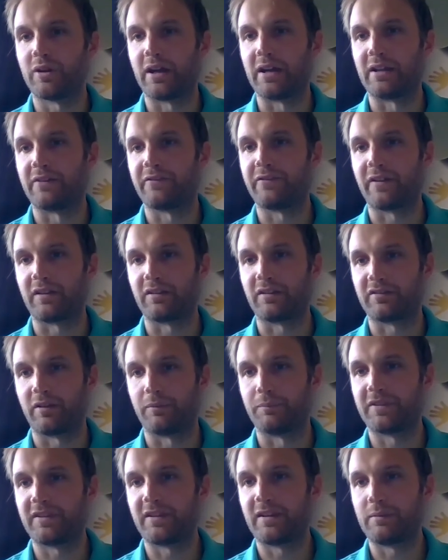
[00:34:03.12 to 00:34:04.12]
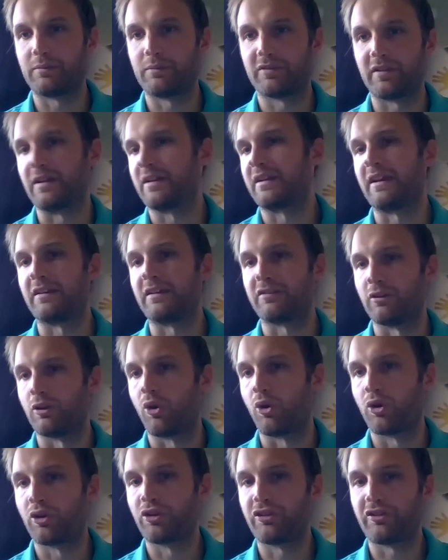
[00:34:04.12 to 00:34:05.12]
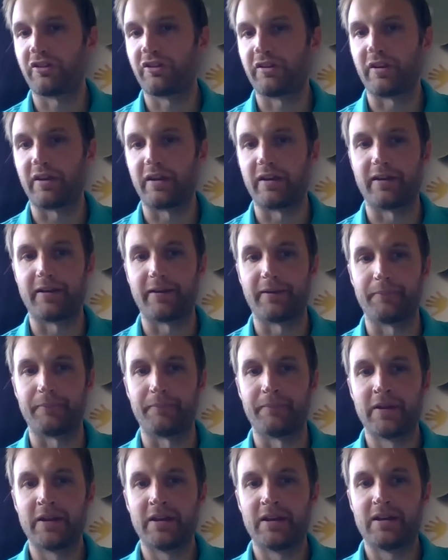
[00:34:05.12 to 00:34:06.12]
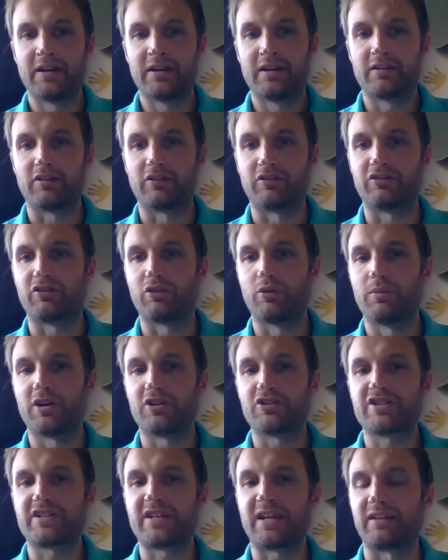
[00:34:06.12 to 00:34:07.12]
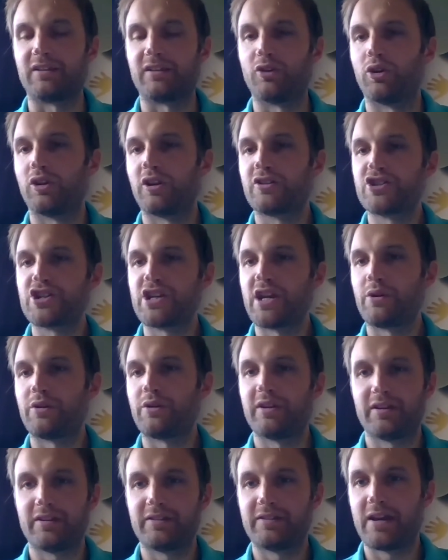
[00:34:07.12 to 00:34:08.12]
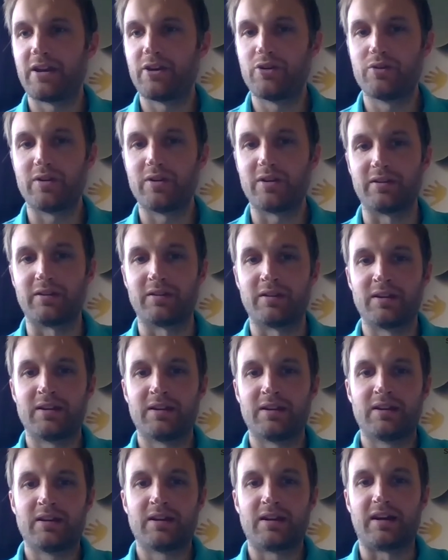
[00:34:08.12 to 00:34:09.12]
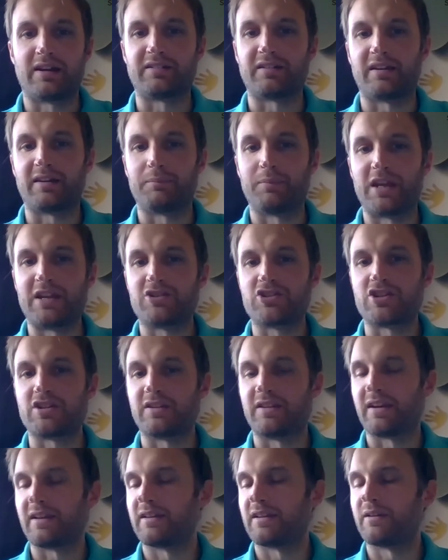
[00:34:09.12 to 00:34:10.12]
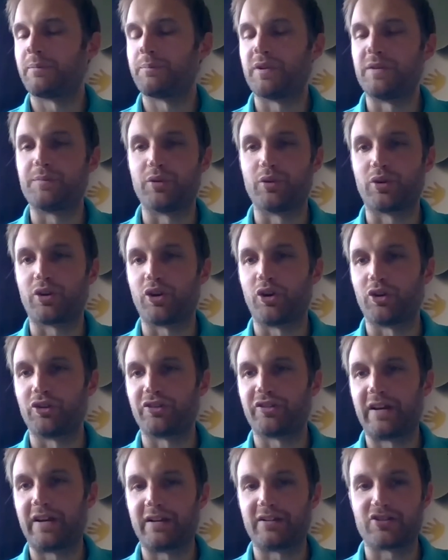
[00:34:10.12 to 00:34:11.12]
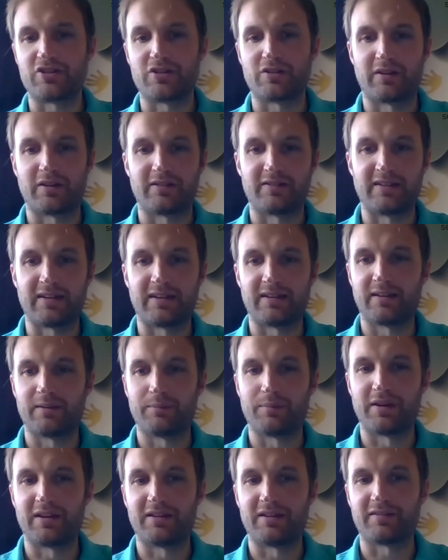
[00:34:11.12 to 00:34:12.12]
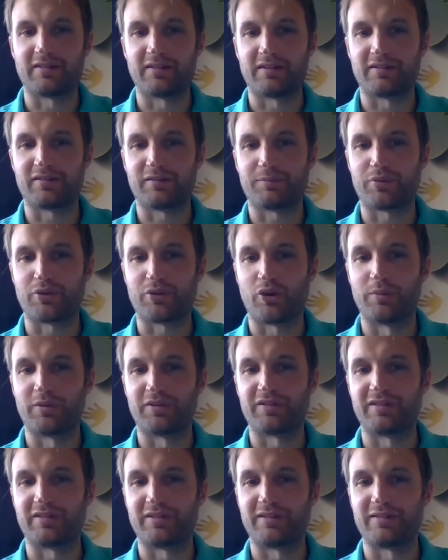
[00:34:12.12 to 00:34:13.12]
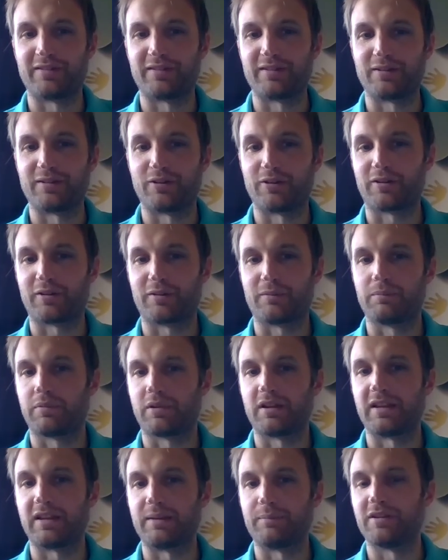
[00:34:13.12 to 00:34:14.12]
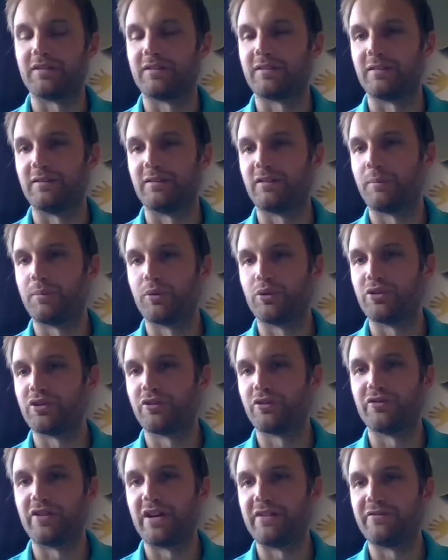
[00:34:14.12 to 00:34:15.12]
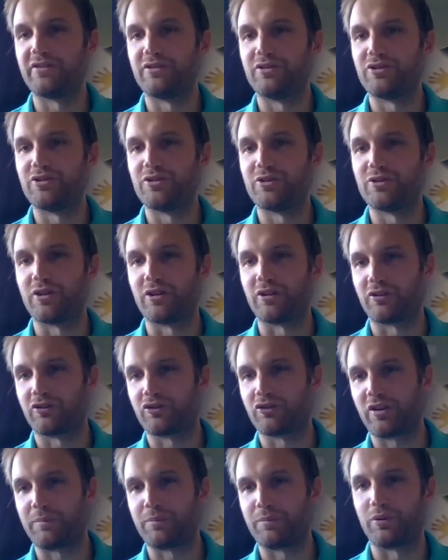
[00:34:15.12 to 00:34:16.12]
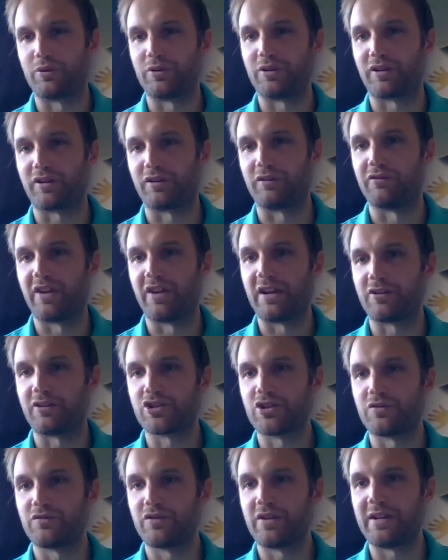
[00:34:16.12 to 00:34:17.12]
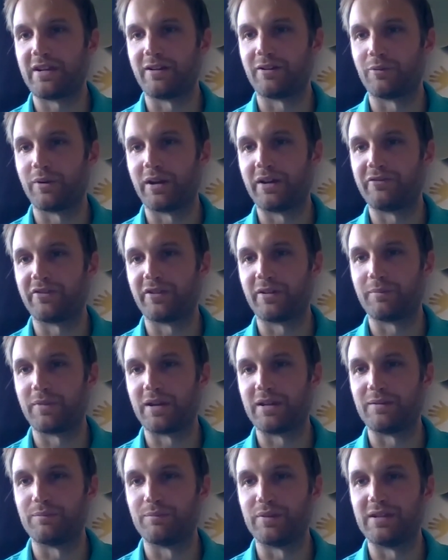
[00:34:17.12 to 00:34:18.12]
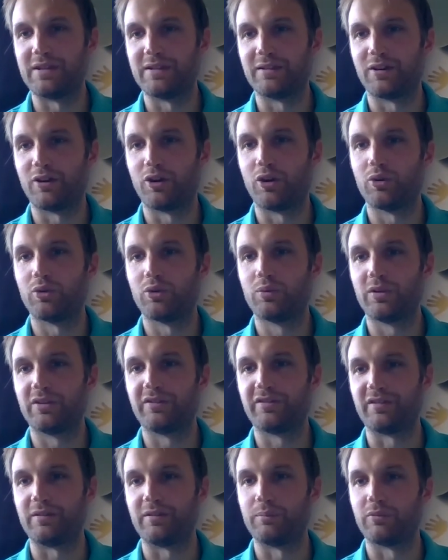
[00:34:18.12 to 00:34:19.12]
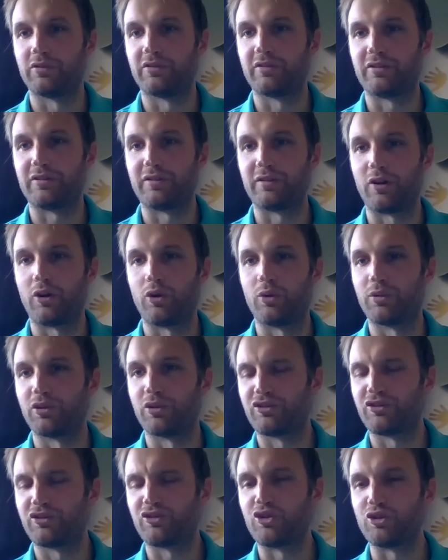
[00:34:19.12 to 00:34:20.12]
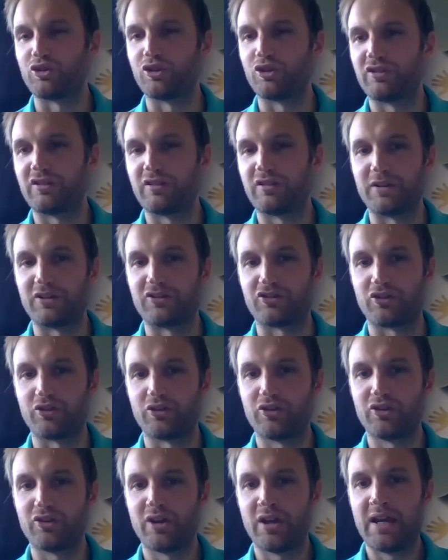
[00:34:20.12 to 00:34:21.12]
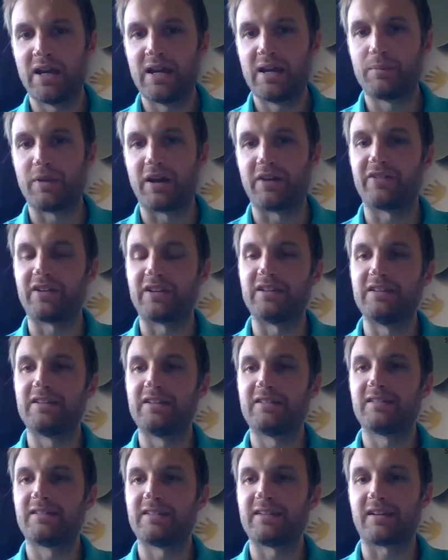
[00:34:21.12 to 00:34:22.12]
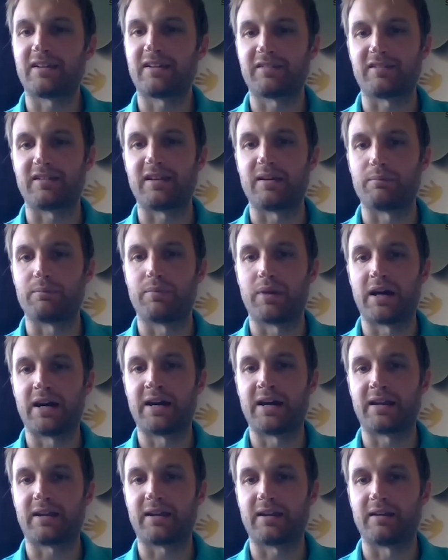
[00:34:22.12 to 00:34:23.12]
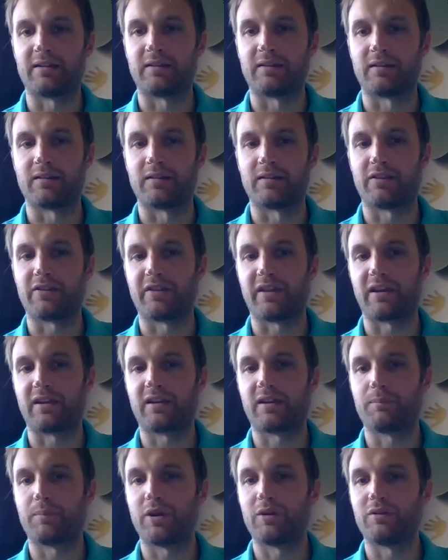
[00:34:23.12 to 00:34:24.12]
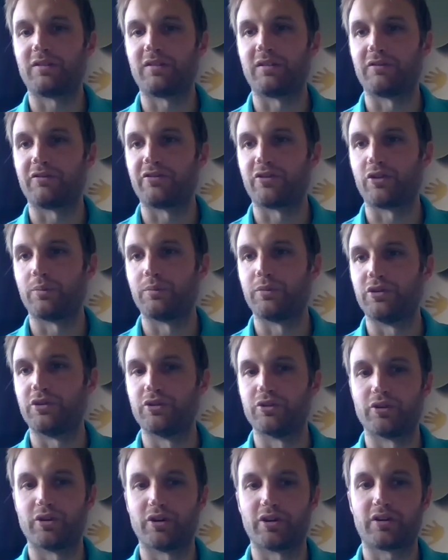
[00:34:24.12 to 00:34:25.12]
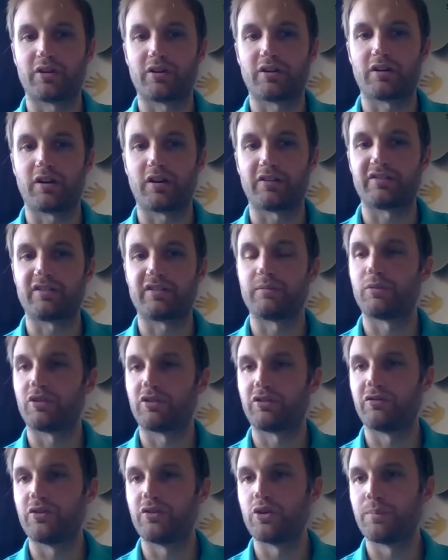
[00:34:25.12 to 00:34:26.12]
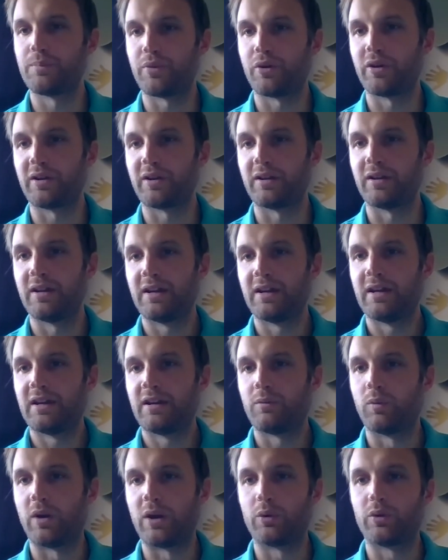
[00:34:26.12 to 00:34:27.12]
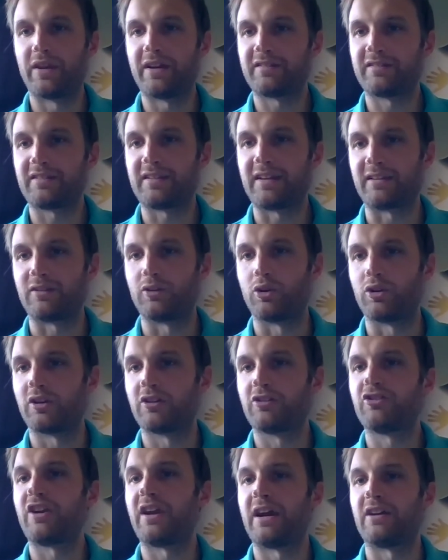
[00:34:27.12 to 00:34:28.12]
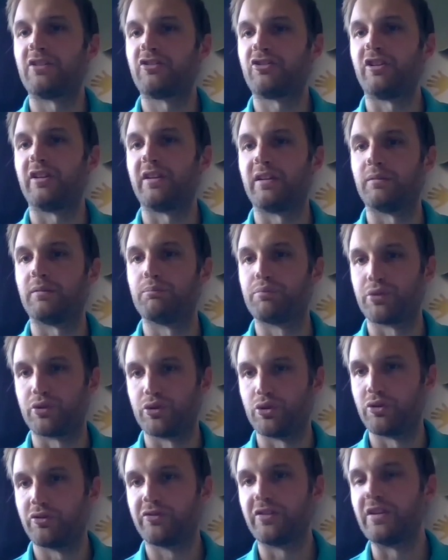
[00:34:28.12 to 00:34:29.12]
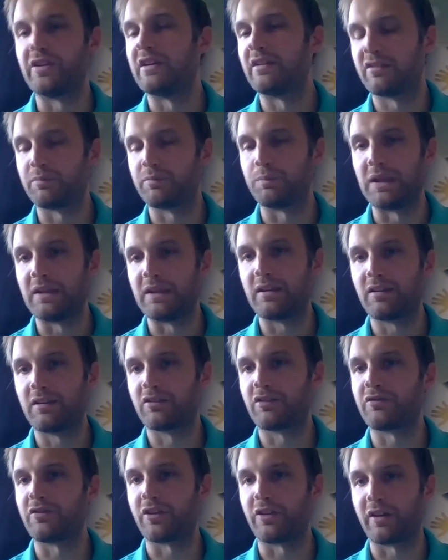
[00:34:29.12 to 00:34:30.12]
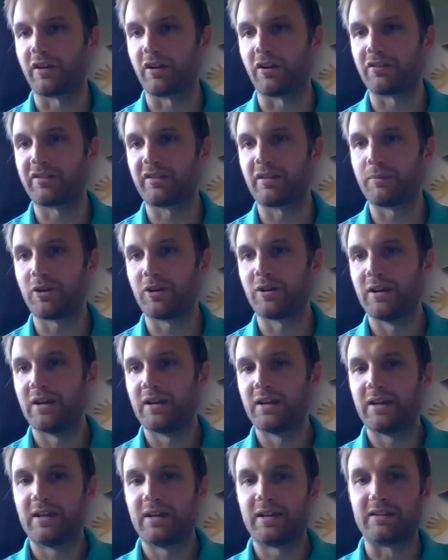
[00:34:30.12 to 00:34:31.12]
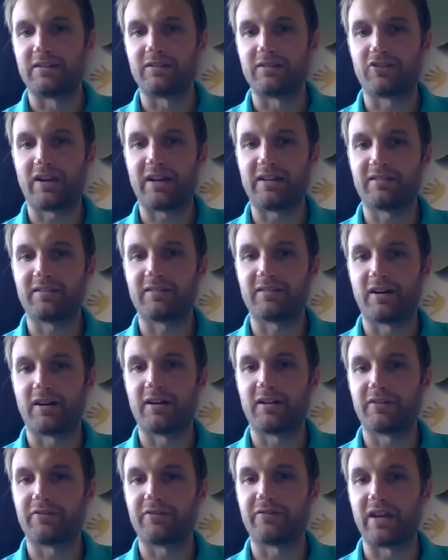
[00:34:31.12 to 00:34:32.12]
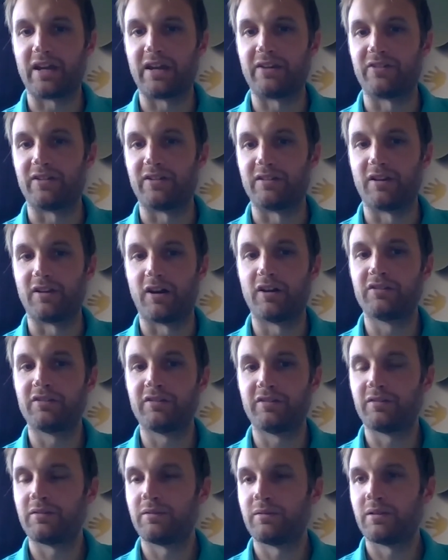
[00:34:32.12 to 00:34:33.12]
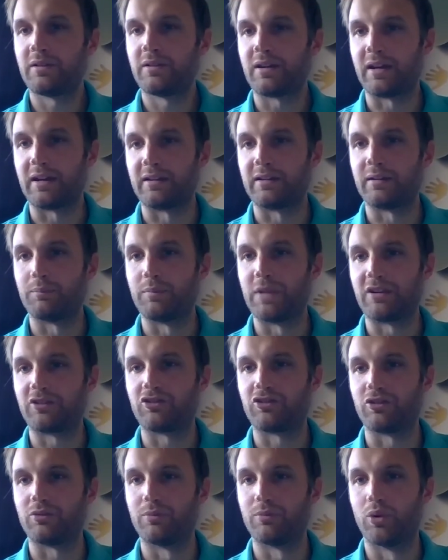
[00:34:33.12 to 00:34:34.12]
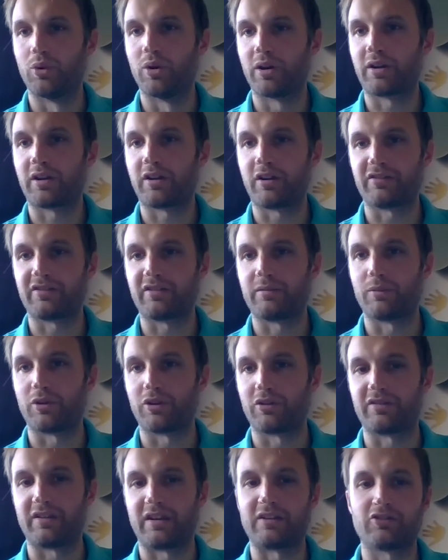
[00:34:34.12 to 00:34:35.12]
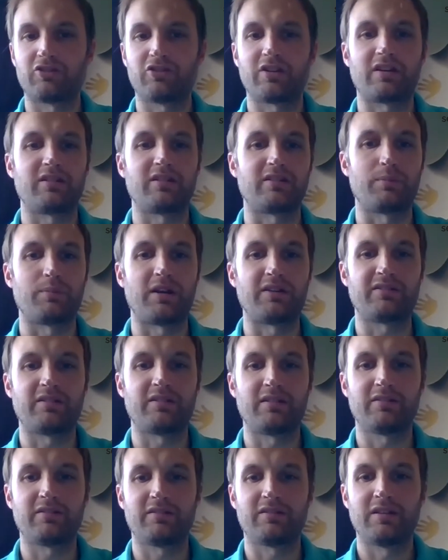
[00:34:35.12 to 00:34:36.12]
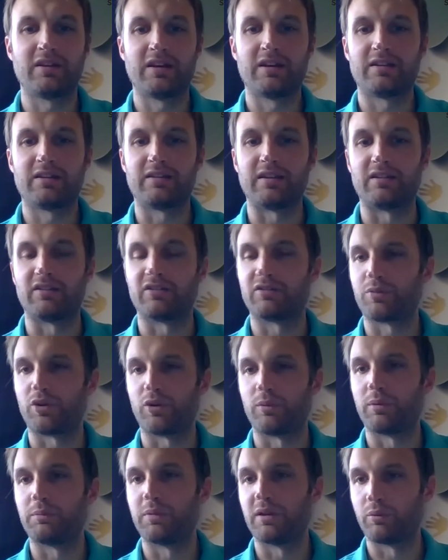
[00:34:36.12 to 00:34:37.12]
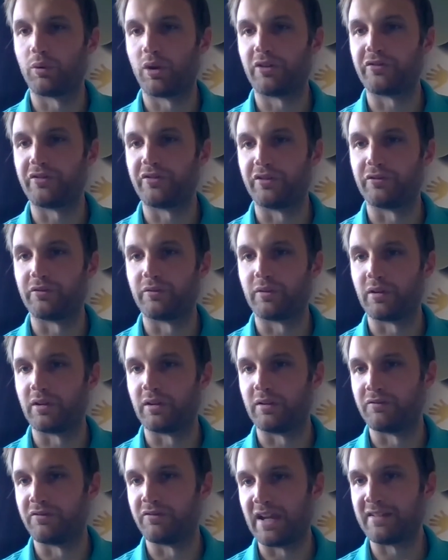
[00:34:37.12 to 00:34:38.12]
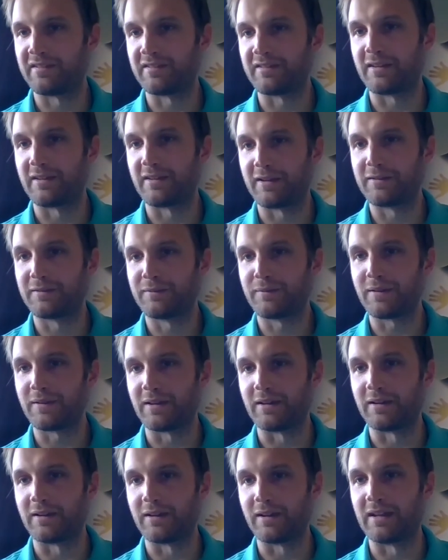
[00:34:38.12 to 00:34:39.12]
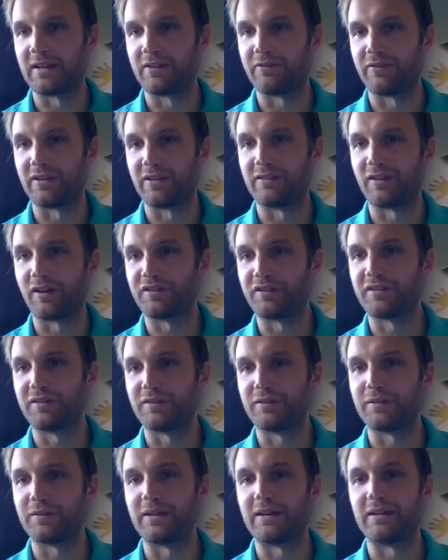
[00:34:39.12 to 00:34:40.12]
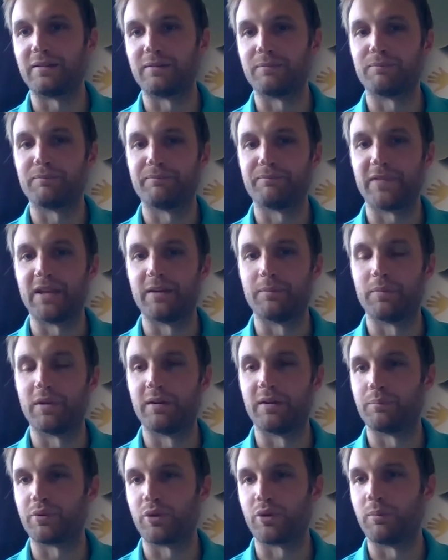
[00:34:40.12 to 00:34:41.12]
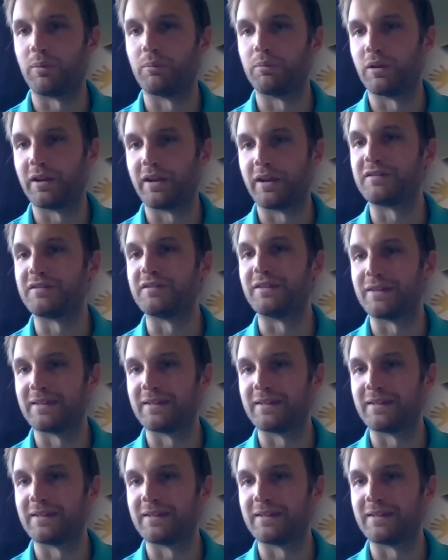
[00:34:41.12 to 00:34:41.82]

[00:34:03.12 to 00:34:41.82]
And I think sometimes that gets lost. There's so much technology out there now, and as I mentioned earlier, people contact you on a daily basis promising or claiming to double your revenue or triple your conversion rate or whatever it might be, and it always seems almost too good to be true. But I think you need to take a step back and think about it from your customer's viewpoint. Will this technology actually improve the experience for the customer? And the chances are, if it does, and it makes you more customer centric as a business, then it's probably worth investing in. And if it doesn't, then it probably isn't.